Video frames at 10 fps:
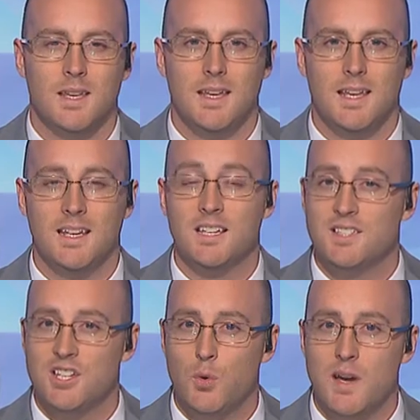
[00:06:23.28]
In
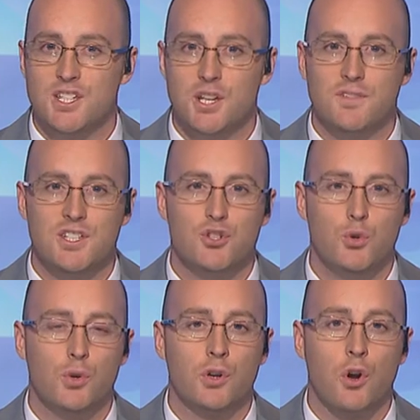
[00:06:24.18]
continuation of his
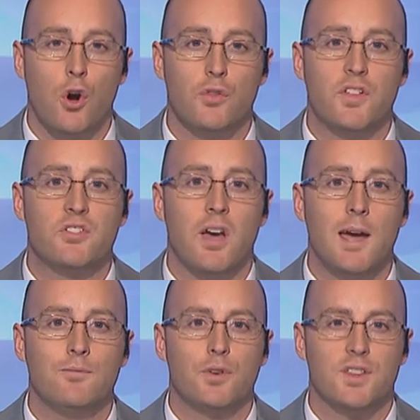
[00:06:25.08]
tour called The Time
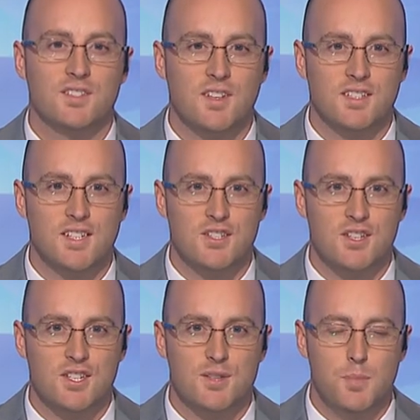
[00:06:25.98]
for the Citizens to
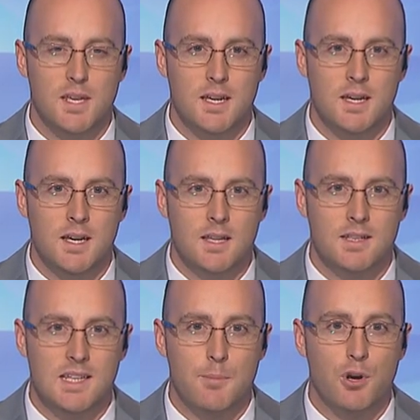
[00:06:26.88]
Speak,
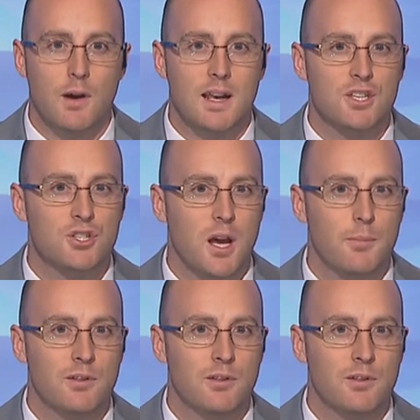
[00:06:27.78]
the Democratic chairman